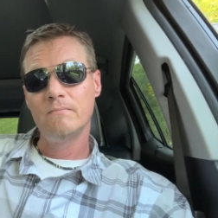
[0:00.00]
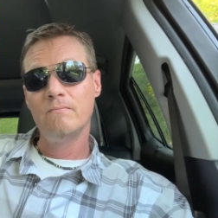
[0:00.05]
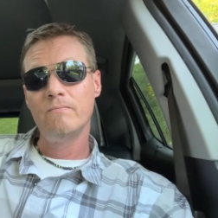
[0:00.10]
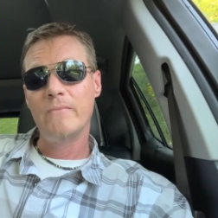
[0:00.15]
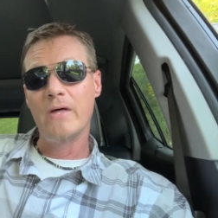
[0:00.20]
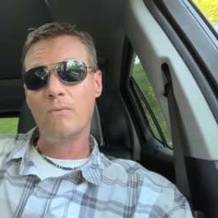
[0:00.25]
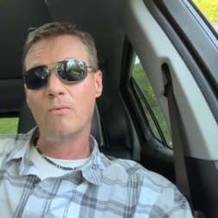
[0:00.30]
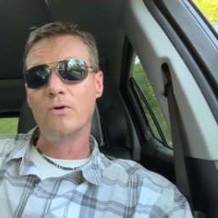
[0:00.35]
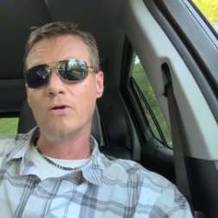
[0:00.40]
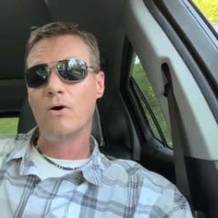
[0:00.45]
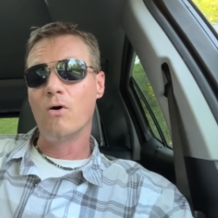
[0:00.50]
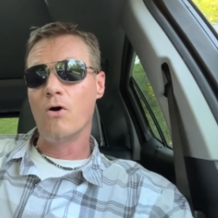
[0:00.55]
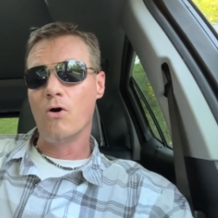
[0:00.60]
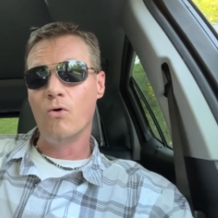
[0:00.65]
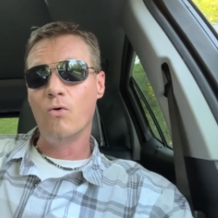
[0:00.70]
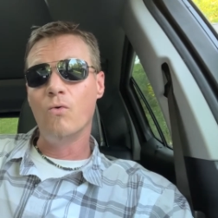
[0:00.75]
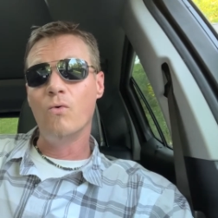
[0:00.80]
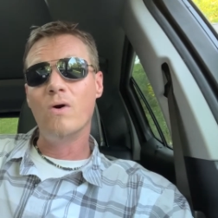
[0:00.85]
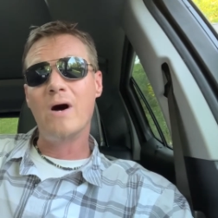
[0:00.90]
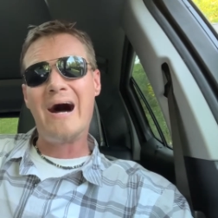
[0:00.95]
they will know
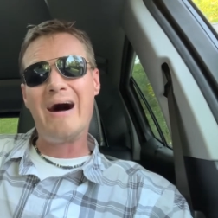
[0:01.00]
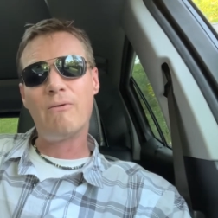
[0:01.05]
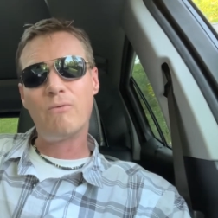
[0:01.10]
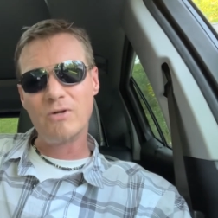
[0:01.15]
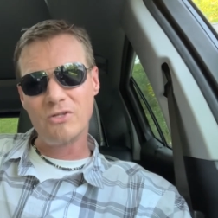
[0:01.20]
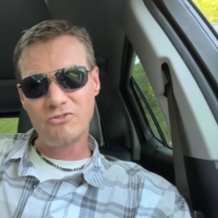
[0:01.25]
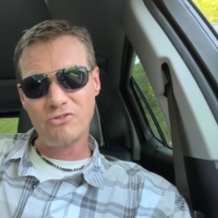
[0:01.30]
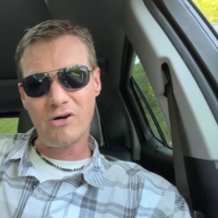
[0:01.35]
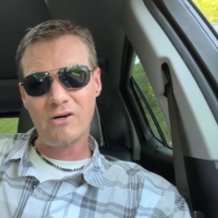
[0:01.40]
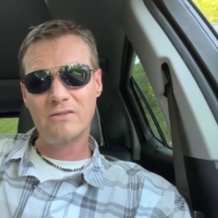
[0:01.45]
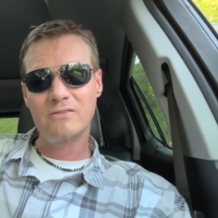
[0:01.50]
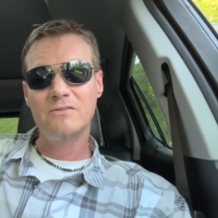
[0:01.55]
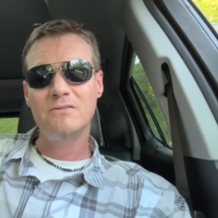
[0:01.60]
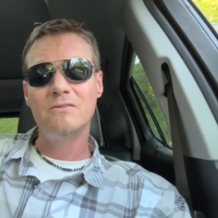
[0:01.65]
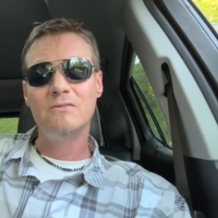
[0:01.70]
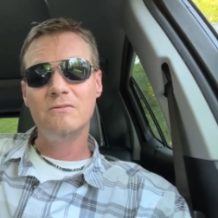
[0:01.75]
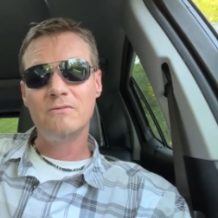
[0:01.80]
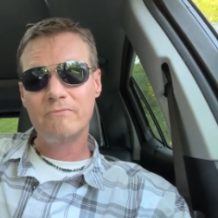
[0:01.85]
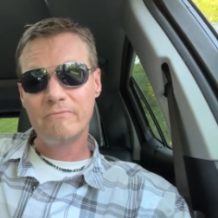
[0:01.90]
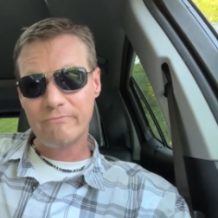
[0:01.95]
oh i want to talk
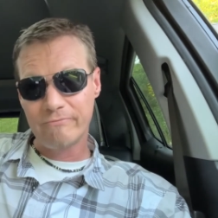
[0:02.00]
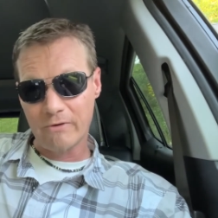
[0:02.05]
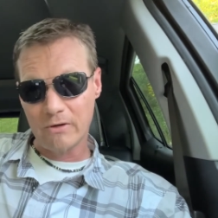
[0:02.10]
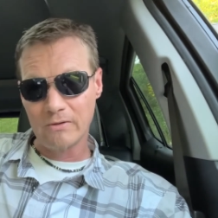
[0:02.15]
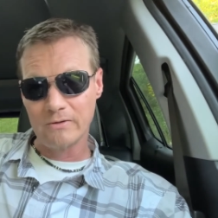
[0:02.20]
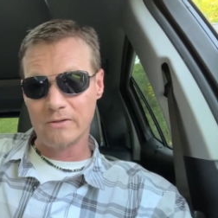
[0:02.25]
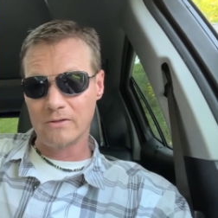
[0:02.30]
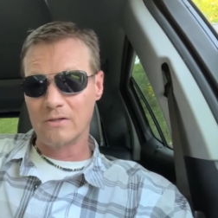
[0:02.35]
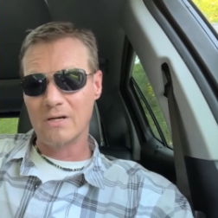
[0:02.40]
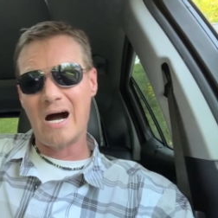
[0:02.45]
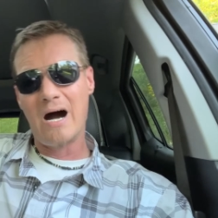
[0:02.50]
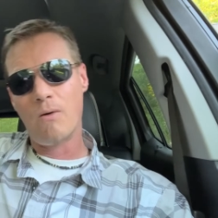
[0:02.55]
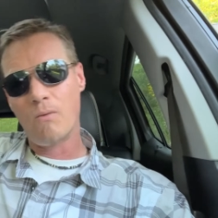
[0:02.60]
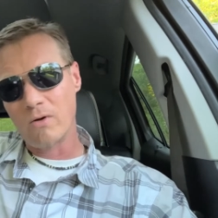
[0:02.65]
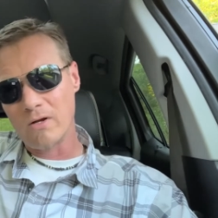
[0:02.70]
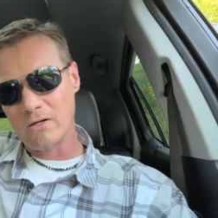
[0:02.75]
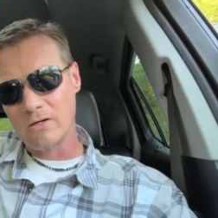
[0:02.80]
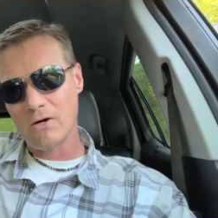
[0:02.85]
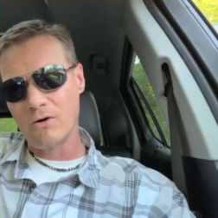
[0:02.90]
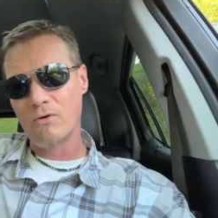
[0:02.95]
further i
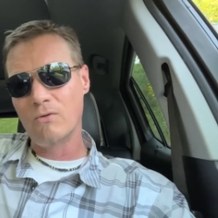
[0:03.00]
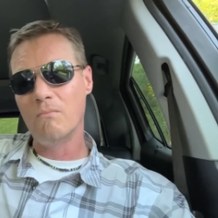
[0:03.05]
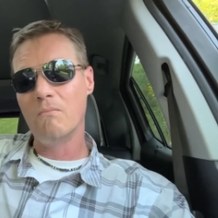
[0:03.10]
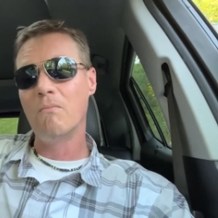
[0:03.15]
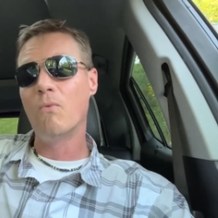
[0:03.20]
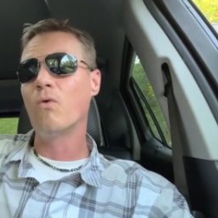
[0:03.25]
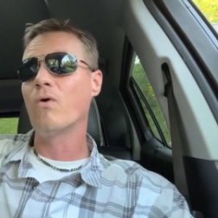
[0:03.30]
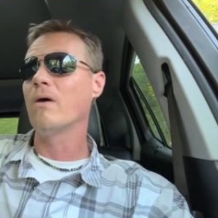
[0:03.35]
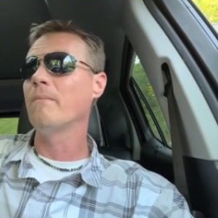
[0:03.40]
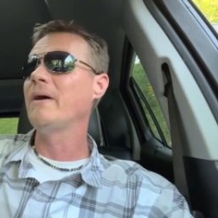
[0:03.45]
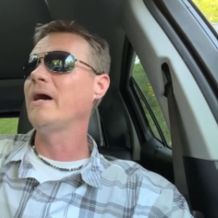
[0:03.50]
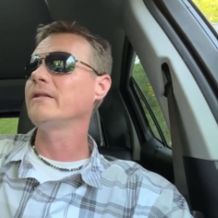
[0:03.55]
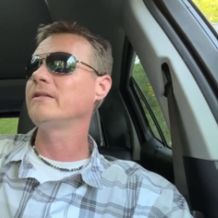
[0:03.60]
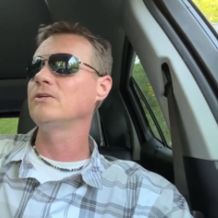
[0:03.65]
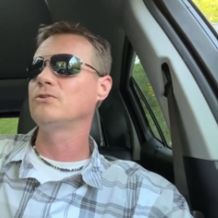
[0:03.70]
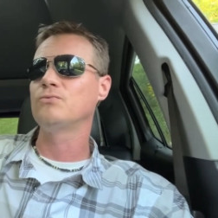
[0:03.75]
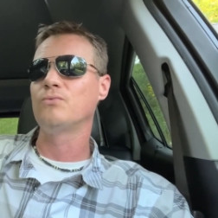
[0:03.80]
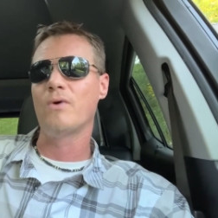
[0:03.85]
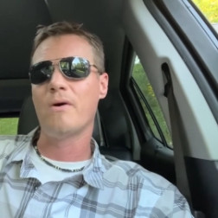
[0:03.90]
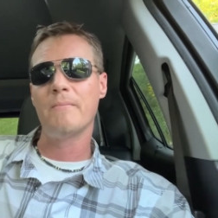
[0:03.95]
want to know more about
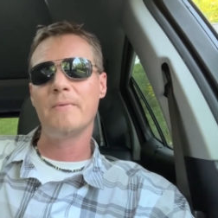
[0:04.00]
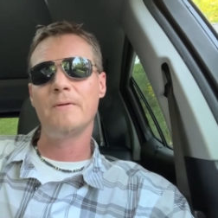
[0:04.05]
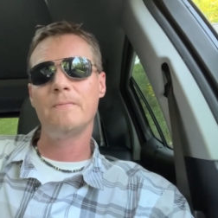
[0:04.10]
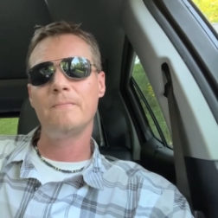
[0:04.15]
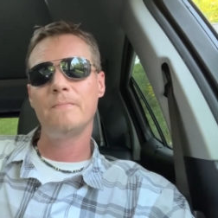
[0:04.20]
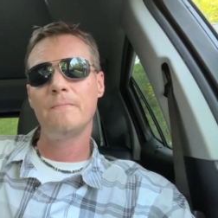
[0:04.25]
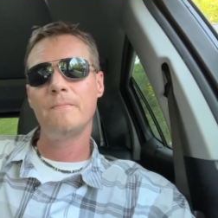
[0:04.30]
this woman